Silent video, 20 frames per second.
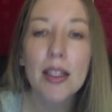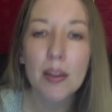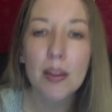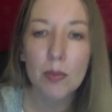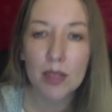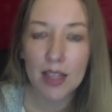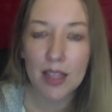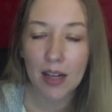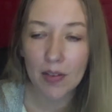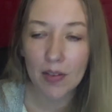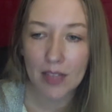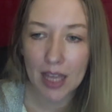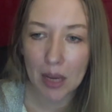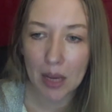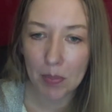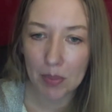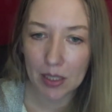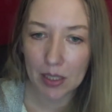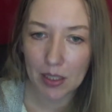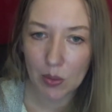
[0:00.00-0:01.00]
themselves
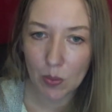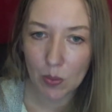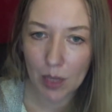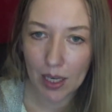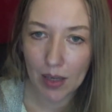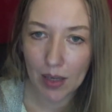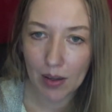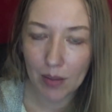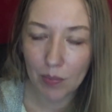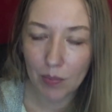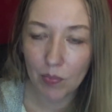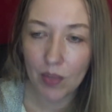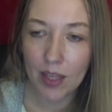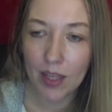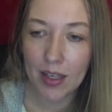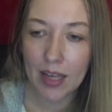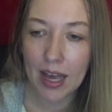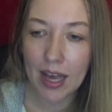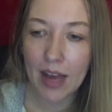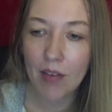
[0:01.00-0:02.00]
happy as well,
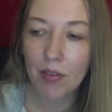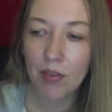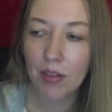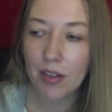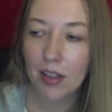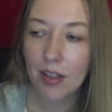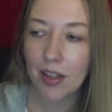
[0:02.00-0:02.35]
and have